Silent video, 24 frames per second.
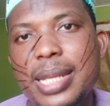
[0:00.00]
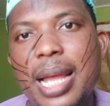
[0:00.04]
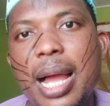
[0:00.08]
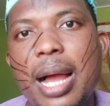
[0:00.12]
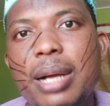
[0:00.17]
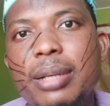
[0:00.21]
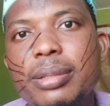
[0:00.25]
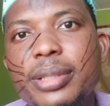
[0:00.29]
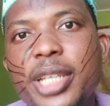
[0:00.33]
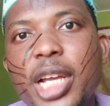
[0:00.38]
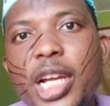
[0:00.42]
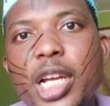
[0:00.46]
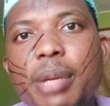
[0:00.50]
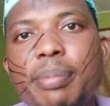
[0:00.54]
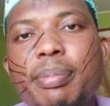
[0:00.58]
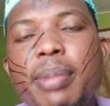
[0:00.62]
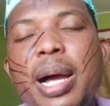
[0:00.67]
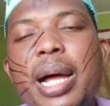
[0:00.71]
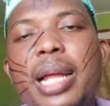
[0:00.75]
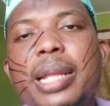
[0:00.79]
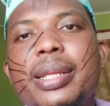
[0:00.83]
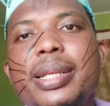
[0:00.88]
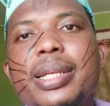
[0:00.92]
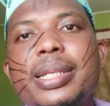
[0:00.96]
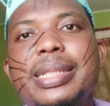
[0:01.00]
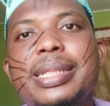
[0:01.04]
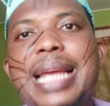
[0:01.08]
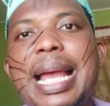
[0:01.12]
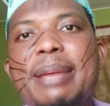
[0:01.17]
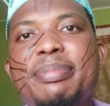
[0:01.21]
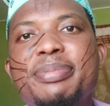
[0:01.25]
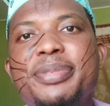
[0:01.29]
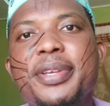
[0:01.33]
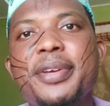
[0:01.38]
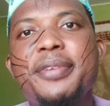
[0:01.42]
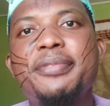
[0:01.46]
talk about the
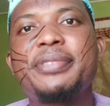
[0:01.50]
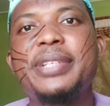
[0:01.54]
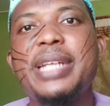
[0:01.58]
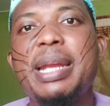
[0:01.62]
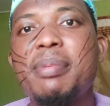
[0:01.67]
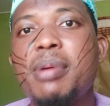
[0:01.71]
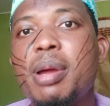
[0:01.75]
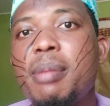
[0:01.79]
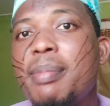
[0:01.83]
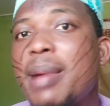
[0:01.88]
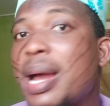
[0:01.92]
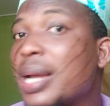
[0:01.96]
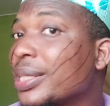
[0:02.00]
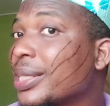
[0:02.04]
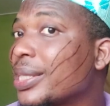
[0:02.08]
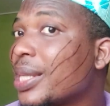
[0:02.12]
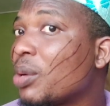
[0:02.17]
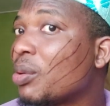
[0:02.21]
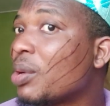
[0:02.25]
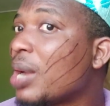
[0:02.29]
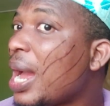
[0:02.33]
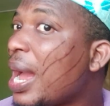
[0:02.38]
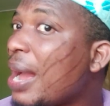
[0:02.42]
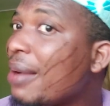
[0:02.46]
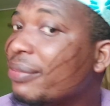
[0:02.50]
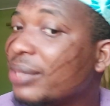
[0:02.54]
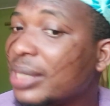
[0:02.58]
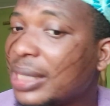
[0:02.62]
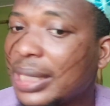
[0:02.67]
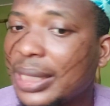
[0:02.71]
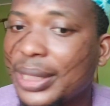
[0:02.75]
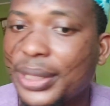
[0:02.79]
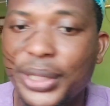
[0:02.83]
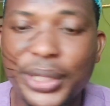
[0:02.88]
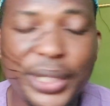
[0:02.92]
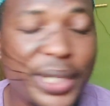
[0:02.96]
types of tribal marks that we have in
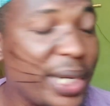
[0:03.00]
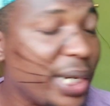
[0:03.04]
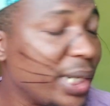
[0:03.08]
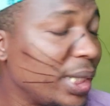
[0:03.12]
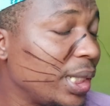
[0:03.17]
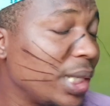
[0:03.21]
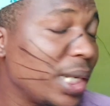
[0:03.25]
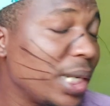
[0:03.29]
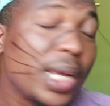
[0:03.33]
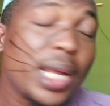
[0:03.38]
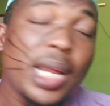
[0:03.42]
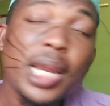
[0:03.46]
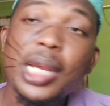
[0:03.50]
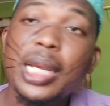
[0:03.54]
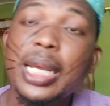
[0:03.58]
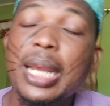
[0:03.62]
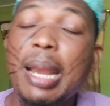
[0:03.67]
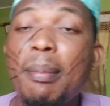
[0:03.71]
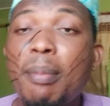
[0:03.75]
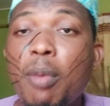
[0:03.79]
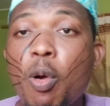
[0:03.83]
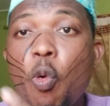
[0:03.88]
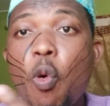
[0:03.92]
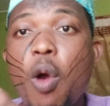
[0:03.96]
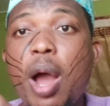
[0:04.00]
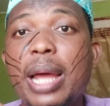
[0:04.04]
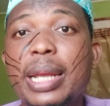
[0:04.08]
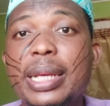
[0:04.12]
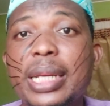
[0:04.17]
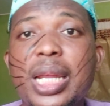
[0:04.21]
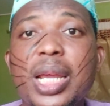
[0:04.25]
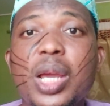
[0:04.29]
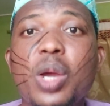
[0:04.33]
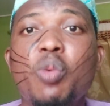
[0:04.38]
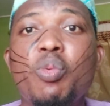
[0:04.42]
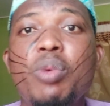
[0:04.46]
Nigeria. Number one,
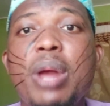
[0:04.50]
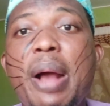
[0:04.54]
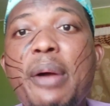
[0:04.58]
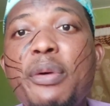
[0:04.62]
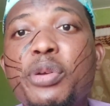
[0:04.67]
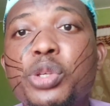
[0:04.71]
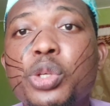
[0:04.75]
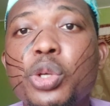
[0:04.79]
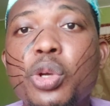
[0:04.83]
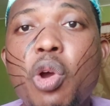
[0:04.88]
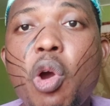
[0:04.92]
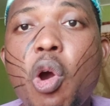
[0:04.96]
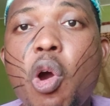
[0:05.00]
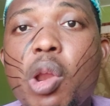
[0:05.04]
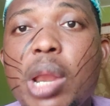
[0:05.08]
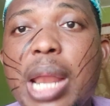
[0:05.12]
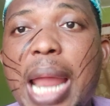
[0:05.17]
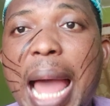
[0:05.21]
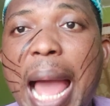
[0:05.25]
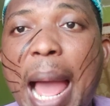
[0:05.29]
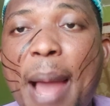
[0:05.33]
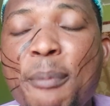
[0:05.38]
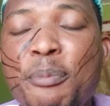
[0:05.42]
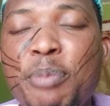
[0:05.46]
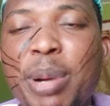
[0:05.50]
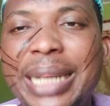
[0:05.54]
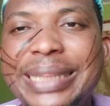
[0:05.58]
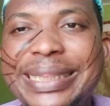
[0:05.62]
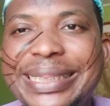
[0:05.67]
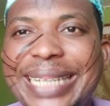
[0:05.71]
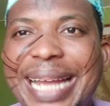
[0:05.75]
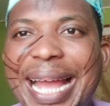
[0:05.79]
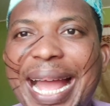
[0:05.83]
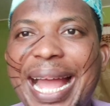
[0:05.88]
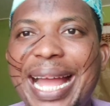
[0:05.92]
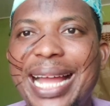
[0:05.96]
we have what you call
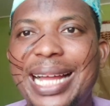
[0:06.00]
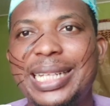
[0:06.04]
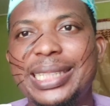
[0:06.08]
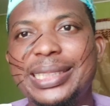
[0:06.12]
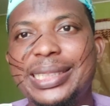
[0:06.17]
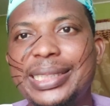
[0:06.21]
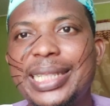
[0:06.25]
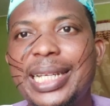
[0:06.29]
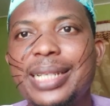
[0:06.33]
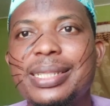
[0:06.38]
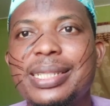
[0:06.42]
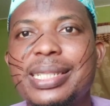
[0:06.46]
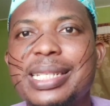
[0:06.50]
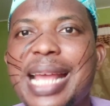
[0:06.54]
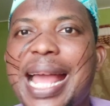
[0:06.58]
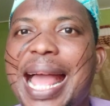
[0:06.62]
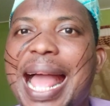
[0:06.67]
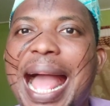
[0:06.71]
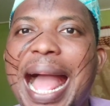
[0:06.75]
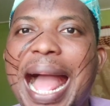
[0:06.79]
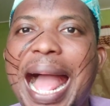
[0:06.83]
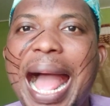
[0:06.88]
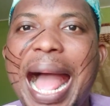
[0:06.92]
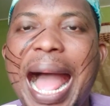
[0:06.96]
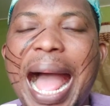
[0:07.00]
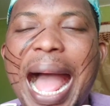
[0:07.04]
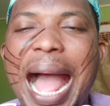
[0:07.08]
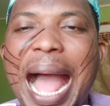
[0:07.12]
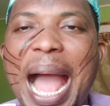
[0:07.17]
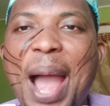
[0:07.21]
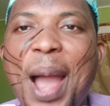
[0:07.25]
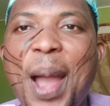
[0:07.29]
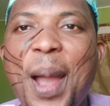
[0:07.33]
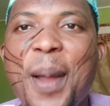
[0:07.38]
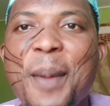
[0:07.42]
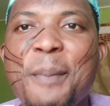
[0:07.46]
abaja. Yes,
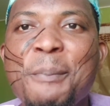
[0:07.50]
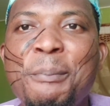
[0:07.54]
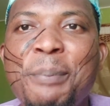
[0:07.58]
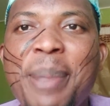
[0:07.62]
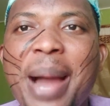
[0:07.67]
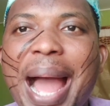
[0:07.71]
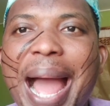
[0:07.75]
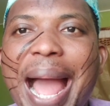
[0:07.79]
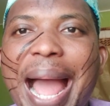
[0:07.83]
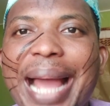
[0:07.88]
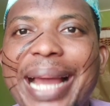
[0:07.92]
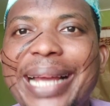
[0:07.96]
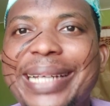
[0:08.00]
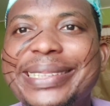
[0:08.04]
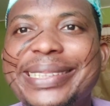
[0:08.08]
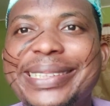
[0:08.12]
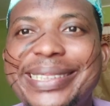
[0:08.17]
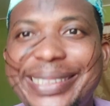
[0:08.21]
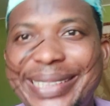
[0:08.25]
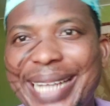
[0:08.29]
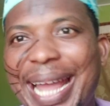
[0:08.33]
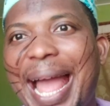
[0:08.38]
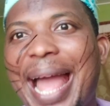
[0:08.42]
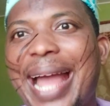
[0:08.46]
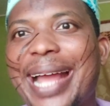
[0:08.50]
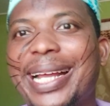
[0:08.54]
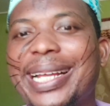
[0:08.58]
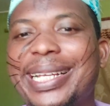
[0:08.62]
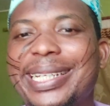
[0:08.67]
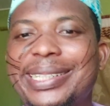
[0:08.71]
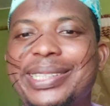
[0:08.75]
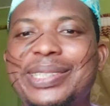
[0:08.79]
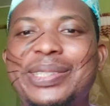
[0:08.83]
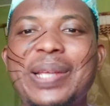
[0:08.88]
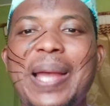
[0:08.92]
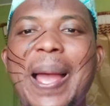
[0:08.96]
abaja.
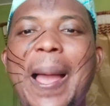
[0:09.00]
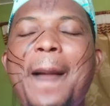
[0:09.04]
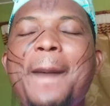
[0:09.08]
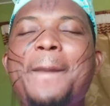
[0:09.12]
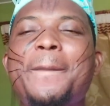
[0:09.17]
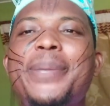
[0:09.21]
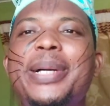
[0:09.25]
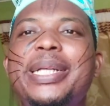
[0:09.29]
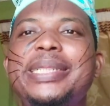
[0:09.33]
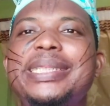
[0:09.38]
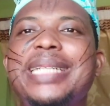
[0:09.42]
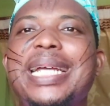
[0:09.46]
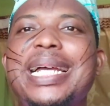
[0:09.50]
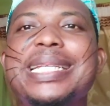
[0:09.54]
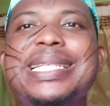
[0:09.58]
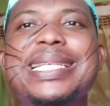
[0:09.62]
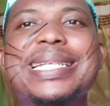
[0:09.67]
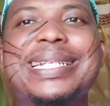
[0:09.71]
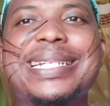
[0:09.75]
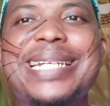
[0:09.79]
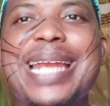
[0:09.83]
So abaja is a